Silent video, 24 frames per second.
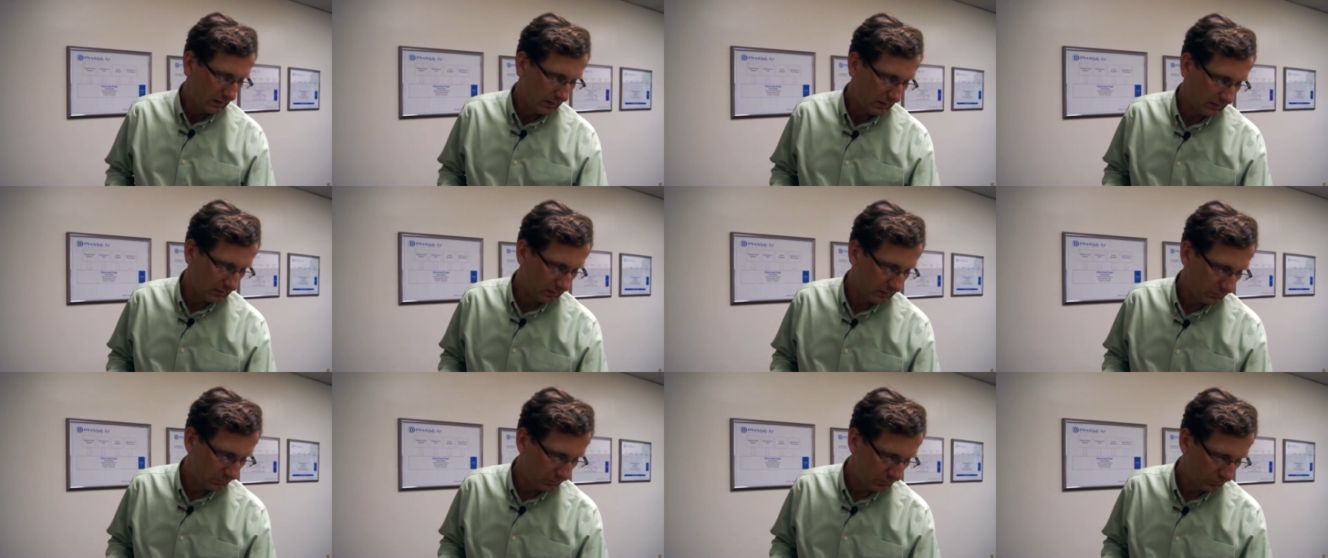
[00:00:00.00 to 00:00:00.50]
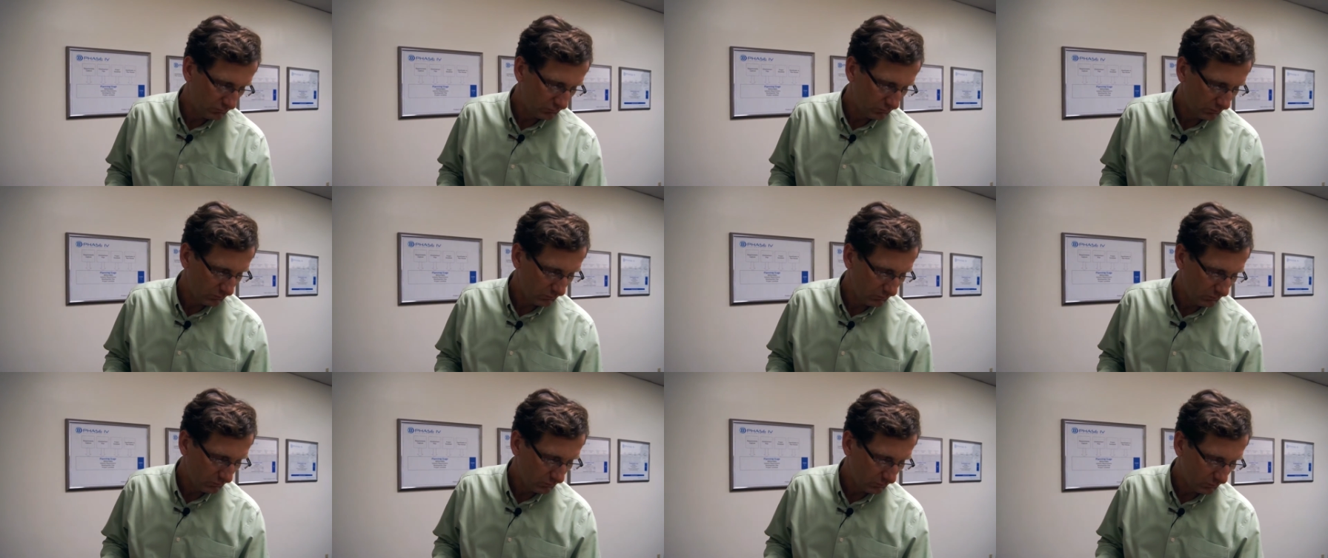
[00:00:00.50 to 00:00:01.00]
And let me
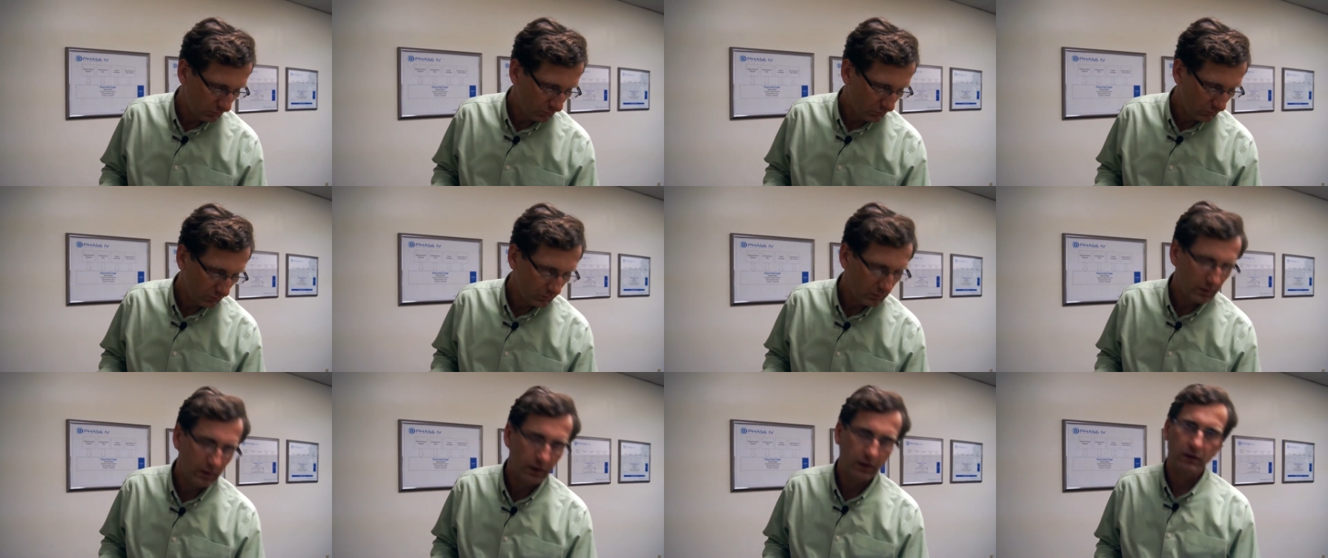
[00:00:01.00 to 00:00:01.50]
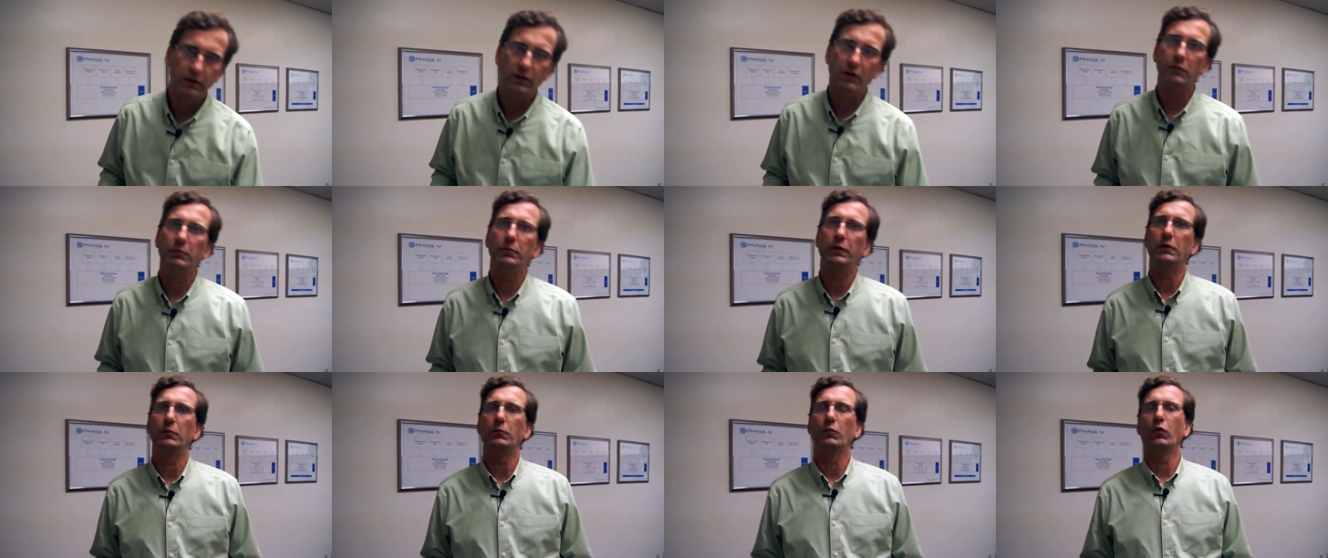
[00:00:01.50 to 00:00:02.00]
show you a little
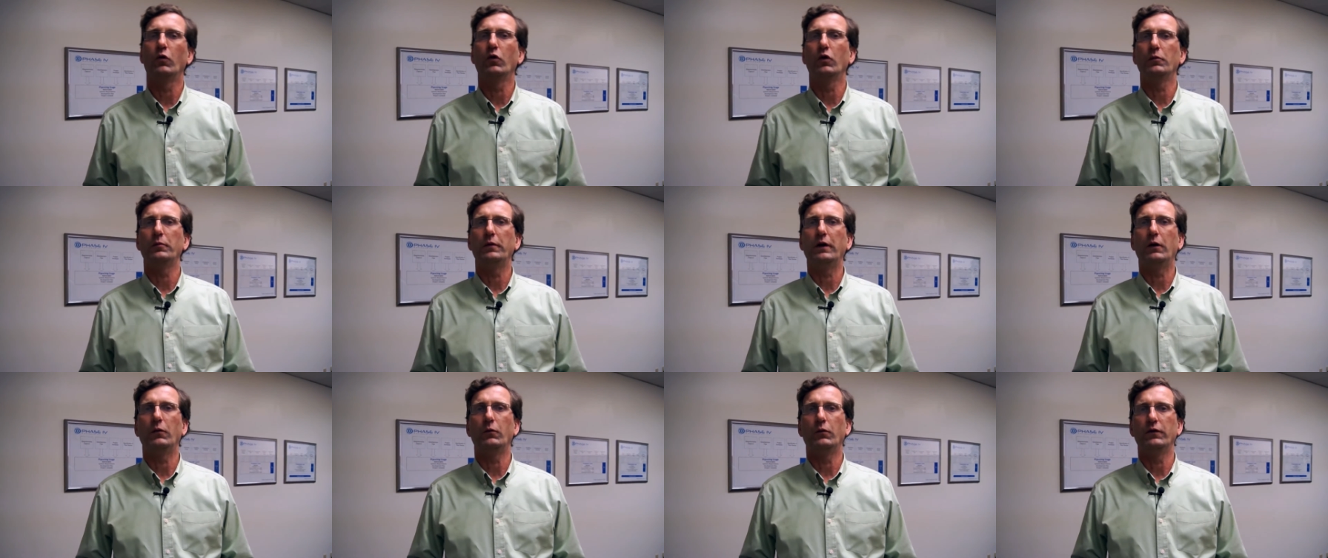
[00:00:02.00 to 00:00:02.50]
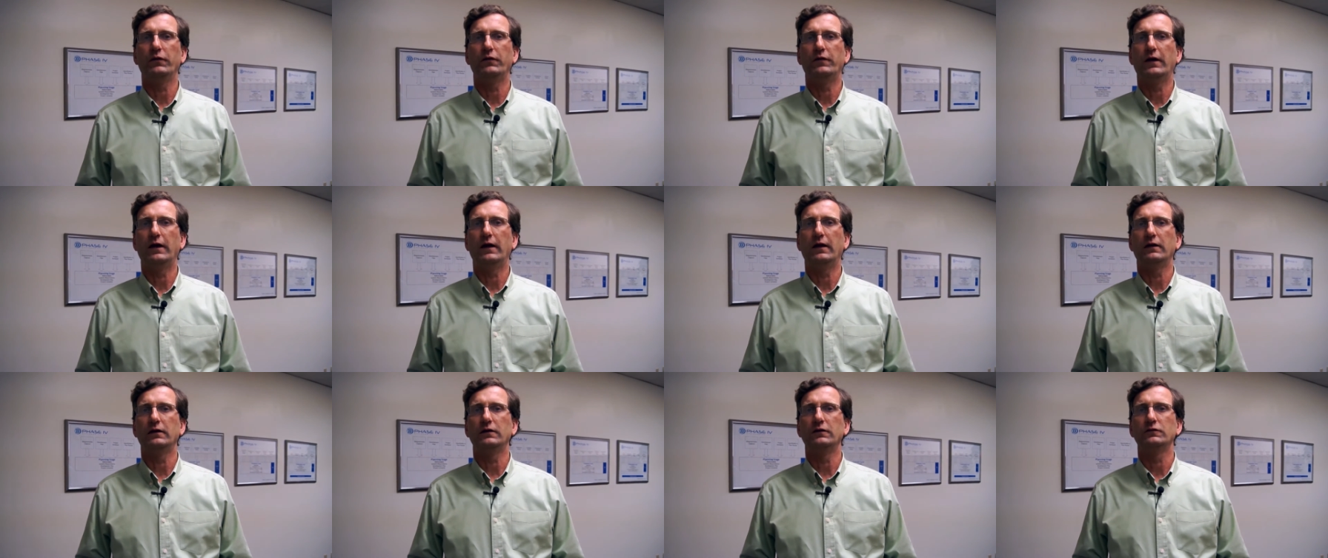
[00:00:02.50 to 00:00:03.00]
bit more about what
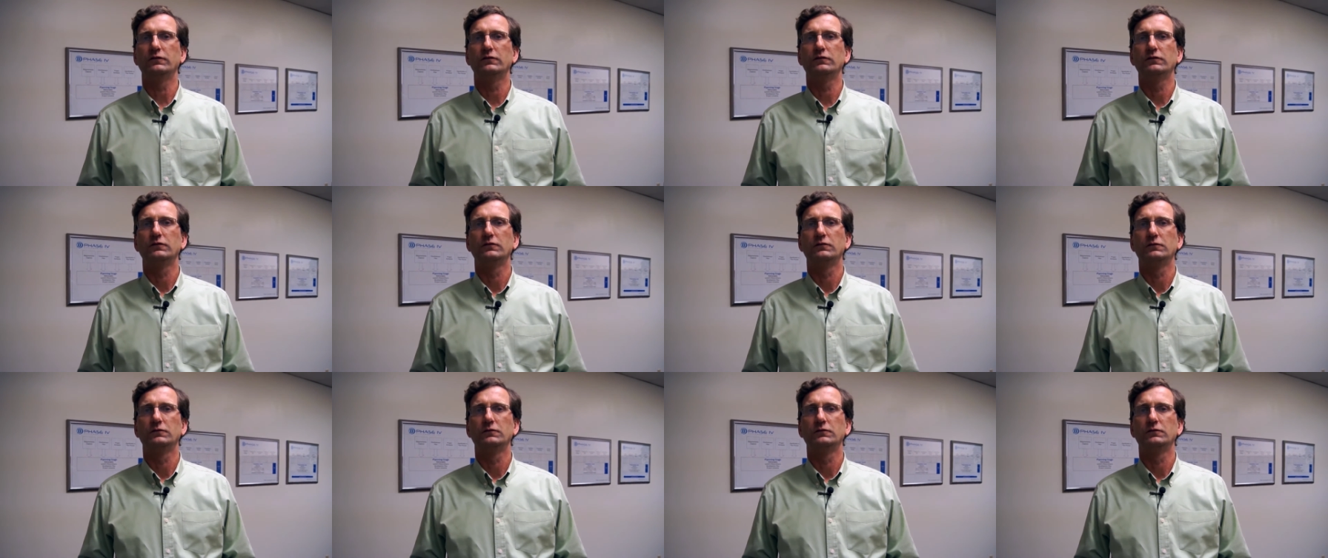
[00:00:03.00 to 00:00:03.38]
that is.